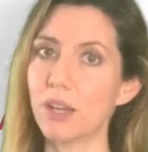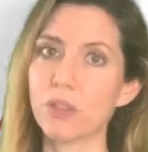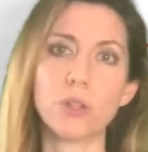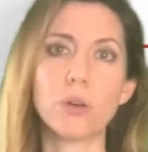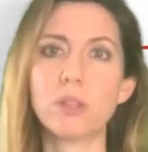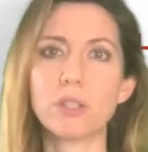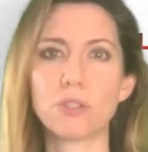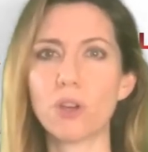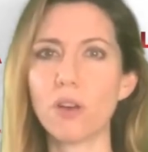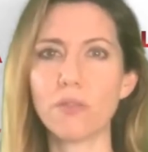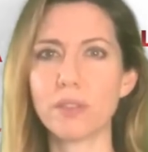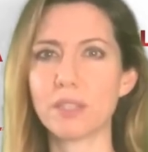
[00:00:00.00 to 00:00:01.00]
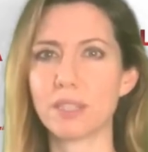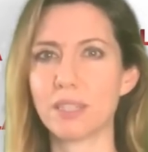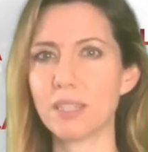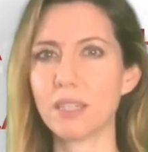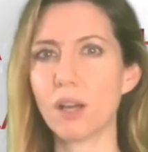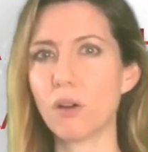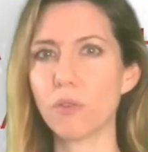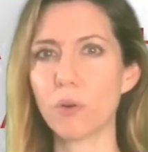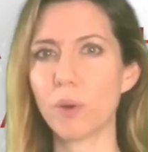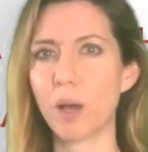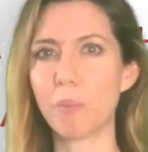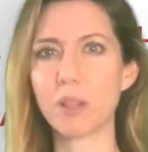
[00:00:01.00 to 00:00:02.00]
Though the Dolphins didn't
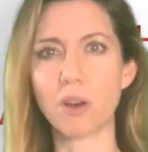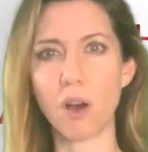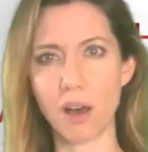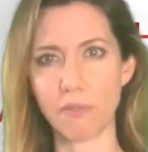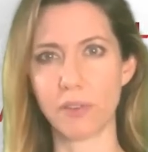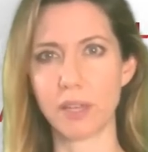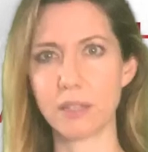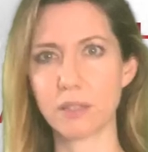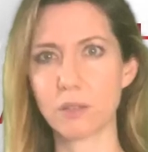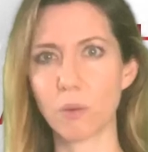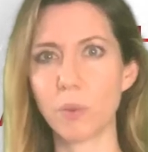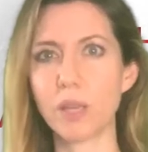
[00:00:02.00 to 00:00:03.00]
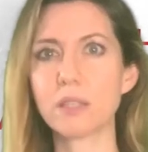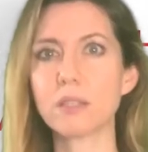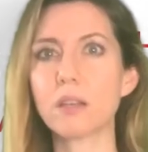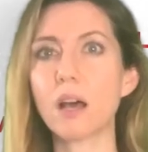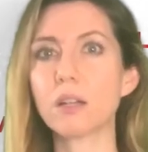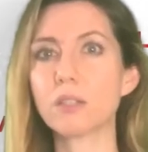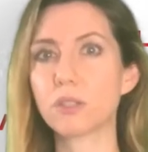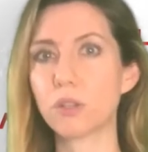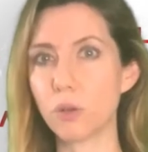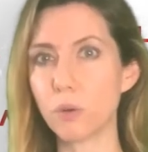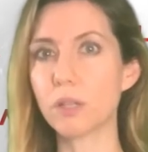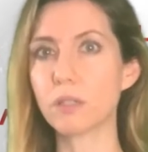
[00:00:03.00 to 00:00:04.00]
overwhelm with offense, we saw
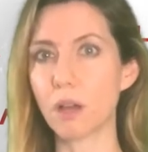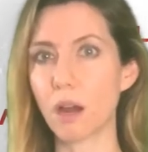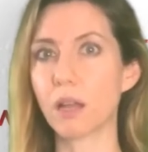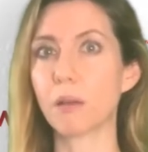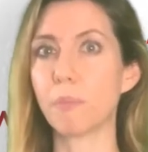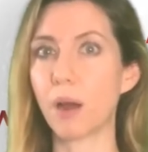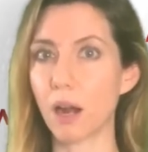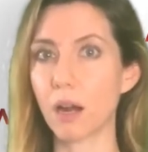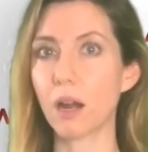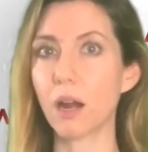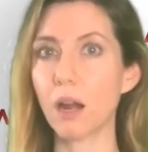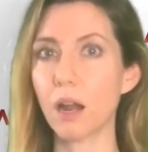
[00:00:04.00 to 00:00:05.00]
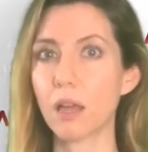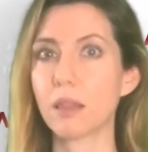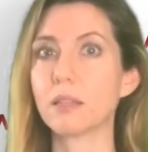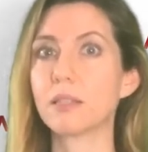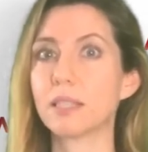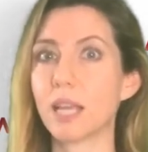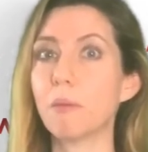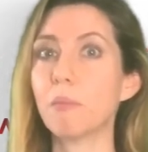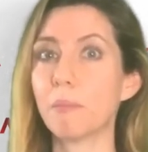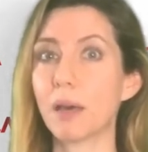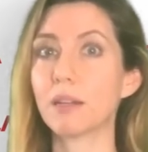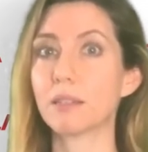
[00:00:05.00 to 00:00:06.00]
Tua target Parker the same
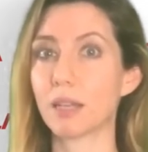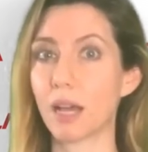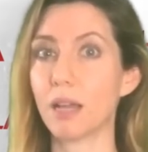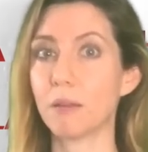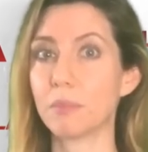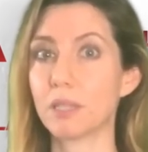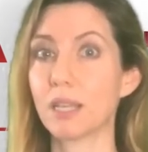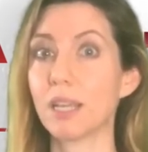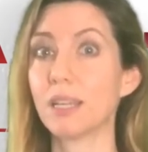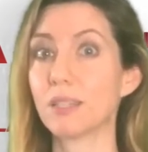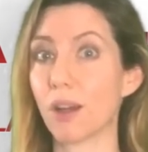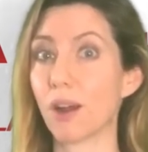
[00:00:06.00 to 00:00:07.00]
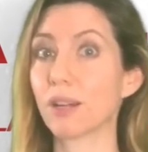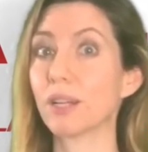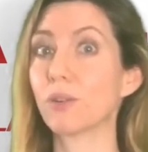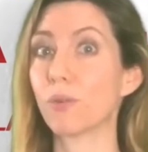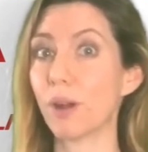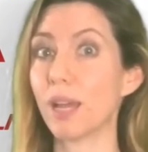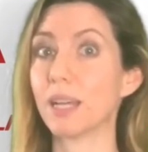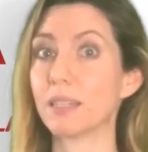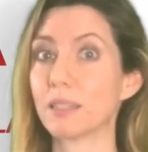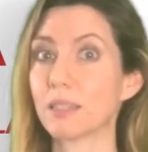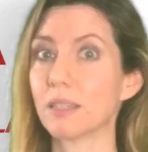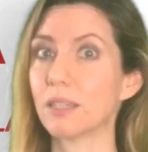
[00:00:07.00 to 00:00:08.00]
amount of times he targeted Grant.